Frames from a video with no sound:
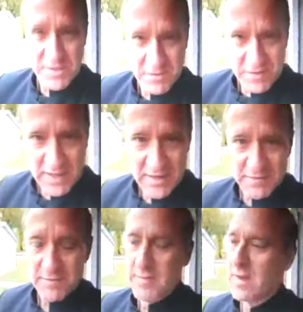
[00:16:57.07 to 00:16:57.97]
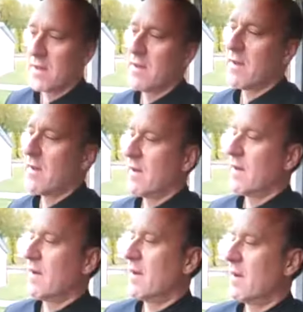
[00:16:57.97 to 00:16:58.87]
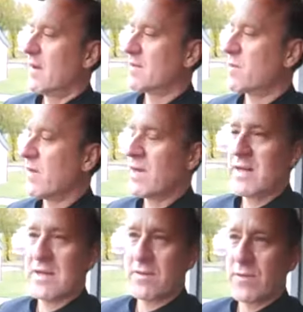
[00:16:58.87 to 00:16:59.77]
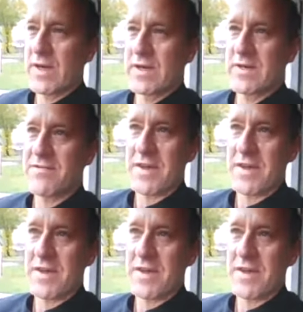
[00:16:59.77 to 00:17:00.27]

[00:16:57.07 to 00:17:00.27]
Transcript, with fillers: to survive. So we didn't we didn't